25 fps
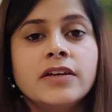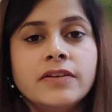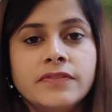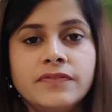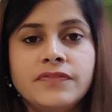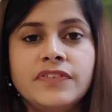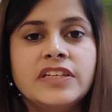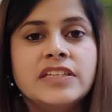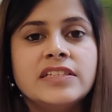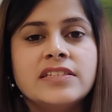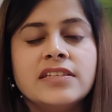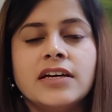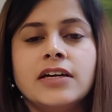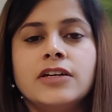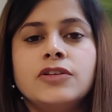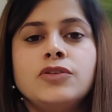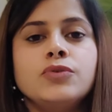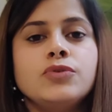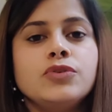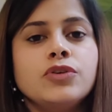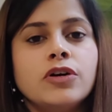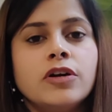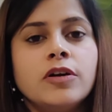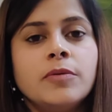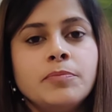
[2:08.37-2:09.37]
visa to
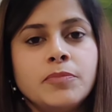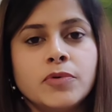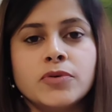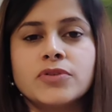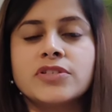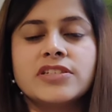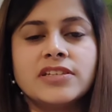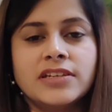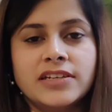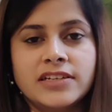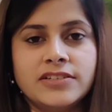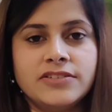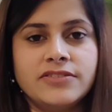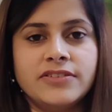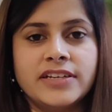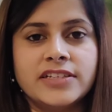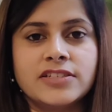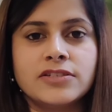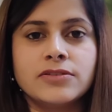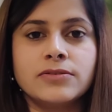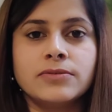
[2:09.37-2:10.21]
your postal address.